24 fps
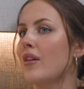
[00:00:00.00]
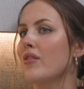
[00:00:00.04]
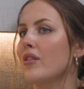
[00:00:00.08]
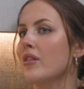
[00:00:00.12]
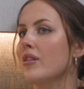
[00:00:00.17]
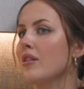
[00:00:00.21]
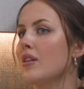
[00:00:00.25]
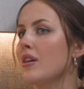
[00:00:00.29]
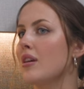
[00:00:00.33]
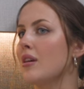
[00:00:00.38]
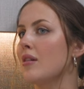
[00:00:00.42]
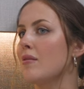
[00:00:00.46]

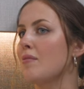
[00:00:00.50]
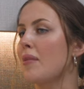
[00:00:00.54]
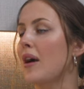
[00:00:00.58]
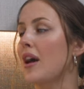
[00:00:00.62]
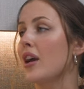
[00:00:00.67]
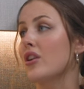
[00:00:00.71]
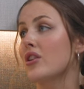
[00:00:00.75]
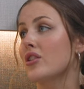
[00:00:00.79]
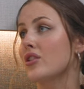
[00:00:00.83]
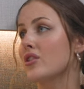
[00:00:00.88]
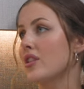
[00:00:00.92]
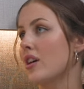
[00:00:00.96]
everything by
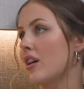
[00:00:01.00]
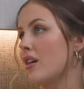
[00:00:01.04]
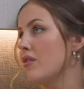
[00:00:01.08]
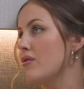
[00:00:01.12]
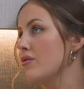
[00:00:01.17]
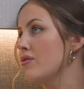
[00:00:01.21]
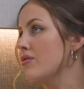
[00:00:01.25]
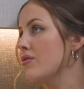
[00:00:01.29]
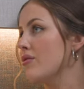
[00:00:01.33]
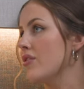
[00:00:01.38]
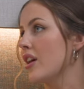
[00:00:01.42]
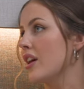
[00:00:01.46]

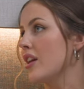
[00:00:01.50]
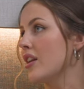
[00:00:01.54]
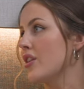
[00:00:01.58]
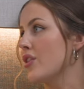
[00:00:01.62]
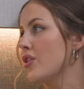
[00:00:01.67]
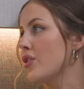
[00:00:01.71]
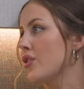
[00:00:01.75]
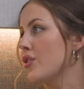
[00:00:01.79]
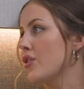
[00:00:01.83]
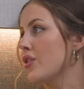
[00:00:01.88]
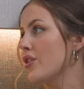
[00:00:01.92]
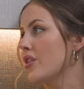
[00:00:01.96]
yourself and
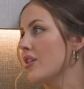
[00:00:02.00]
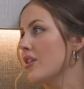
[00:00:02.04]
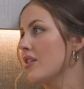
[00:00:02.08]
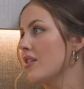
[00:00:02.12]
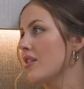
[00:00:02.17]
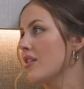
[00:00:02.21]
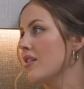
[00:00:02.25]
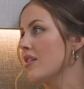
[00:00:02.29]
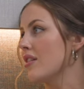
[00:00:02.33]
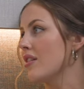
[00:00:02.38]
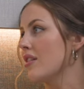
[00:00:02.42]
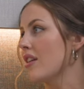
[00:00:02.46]
you're
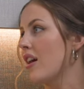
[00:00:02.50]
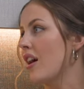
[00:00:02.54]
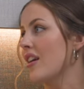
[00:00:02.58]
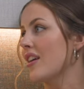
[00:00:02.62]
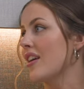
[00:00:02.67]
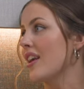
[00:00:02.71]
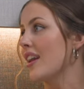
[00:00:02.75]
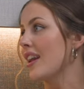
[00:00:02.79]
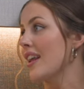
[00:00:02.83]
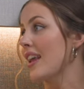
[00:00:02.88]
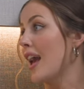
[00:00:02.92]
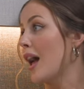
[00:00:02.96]

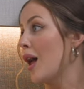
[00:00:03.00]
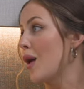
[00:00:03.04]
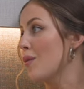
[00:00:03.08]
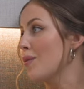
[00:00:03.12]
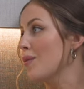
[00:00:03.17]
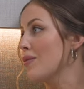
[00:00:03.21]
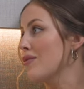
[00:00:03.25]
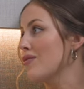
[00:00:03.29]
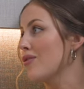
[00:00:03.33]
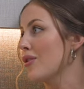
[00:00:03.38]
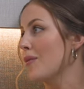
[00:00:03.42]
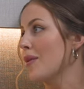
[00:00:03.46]
not getting help
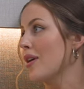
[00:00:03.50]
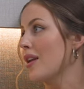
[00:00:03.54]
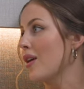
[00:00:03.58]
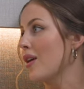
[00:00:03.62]
from